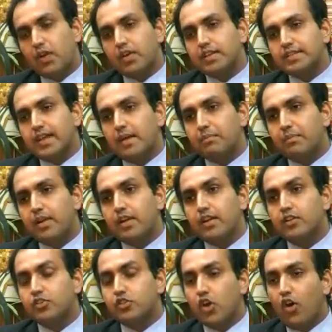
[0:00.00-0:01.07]
For example,
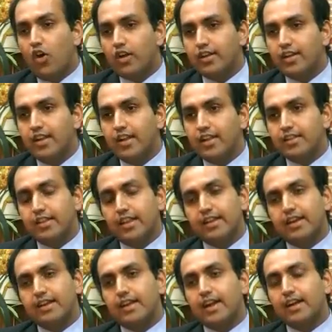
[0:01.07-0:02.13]
Dawn, they
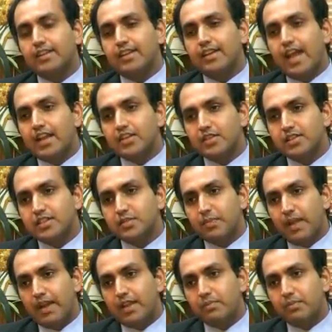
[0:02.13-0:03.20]
conduct the National
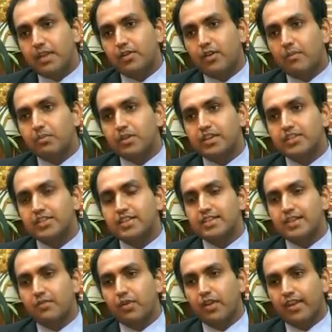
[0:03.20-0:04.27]
Spelling Bee
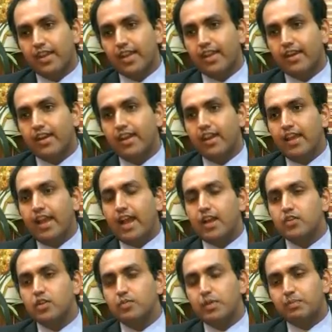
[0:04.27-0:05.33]
competitions every year.
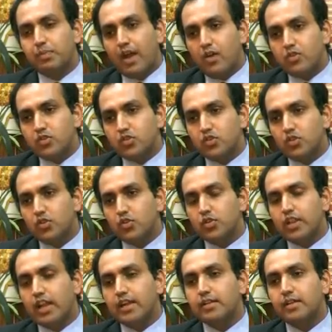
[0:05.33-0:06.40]
And you'll be proud to know
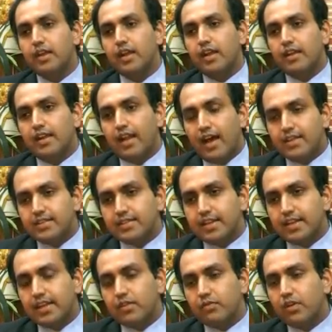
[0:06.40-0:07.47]
that last
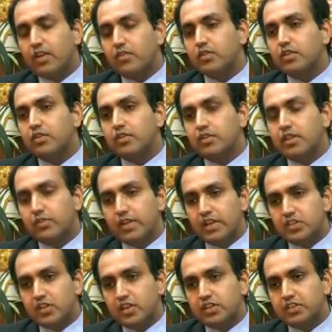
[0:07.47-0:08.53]
year, one of the
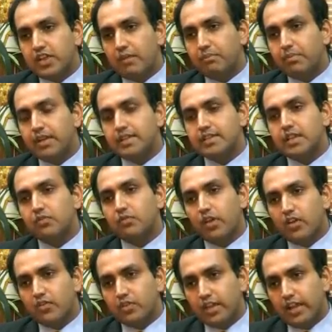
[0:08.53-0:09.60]
regional champions in
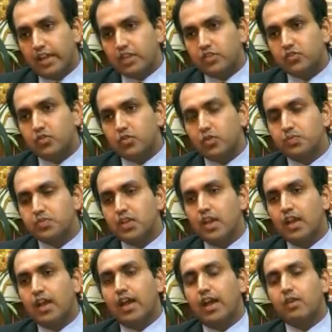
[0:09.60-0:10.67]
one of the age groups
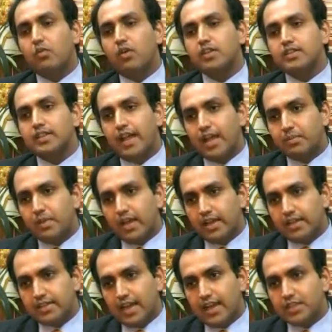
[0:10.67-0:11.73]
was Laiba
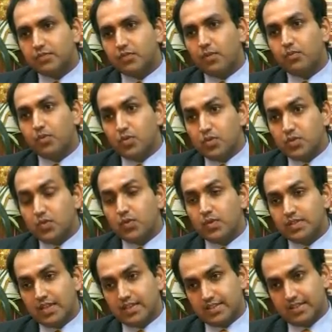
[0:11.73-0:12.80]
Ijaz from Root
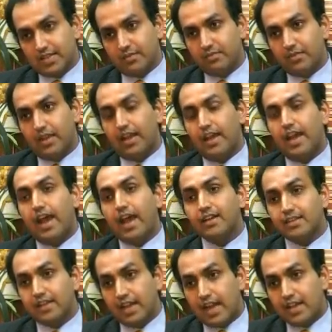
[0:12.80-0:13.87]
School System
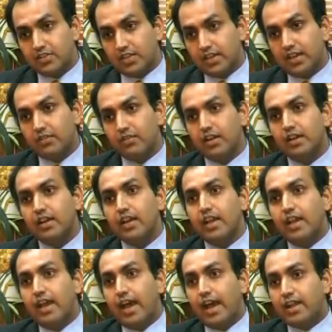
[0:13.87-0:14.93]
at Karachi level,
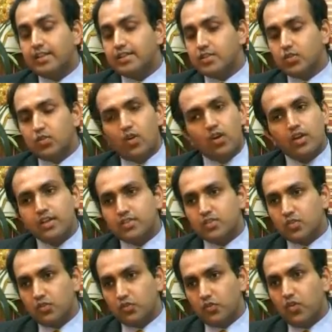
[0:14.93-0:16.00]
and so on and
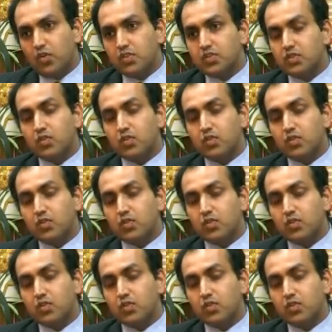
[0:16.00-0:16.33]
so forth.